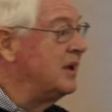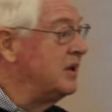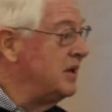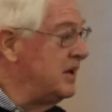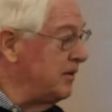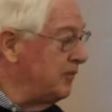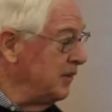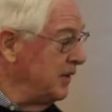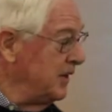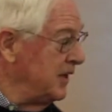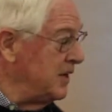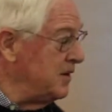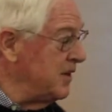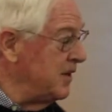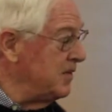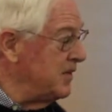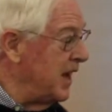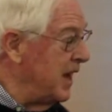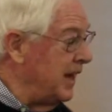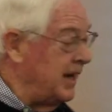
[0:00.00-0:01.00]
differently
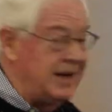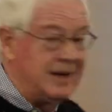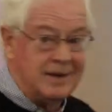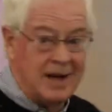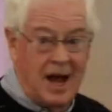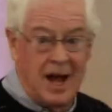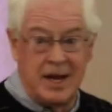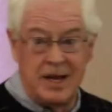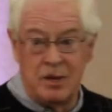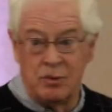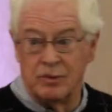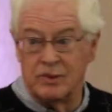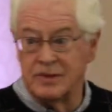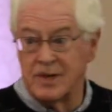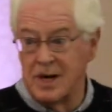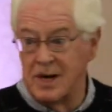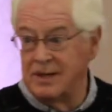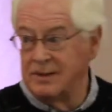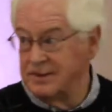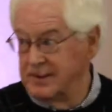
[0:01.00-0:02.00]
than they, i.e.
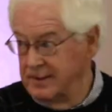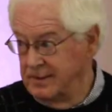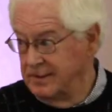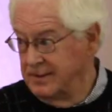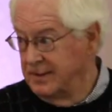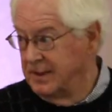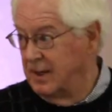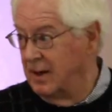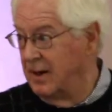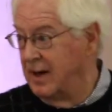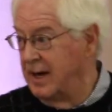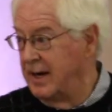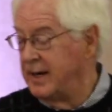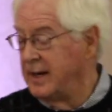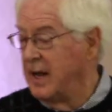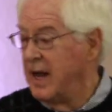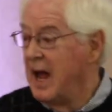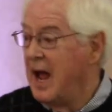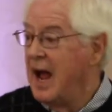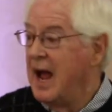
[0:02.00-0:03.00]
Wisconsin, all right,
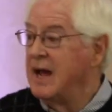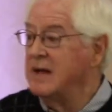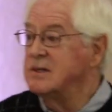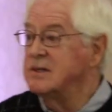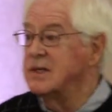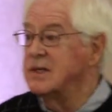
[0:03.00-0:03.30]
and